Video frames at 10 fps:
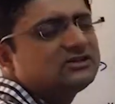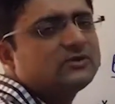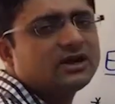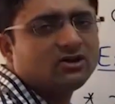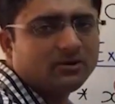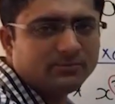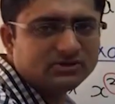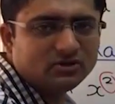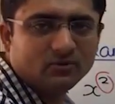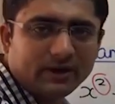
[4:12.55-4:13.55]
of x squared cannot
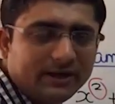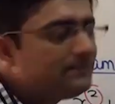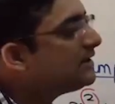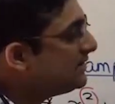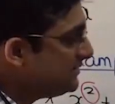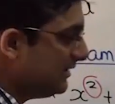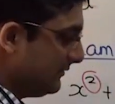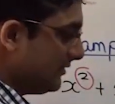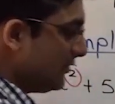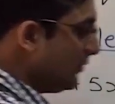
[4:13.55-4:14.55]
be 0. Why? See,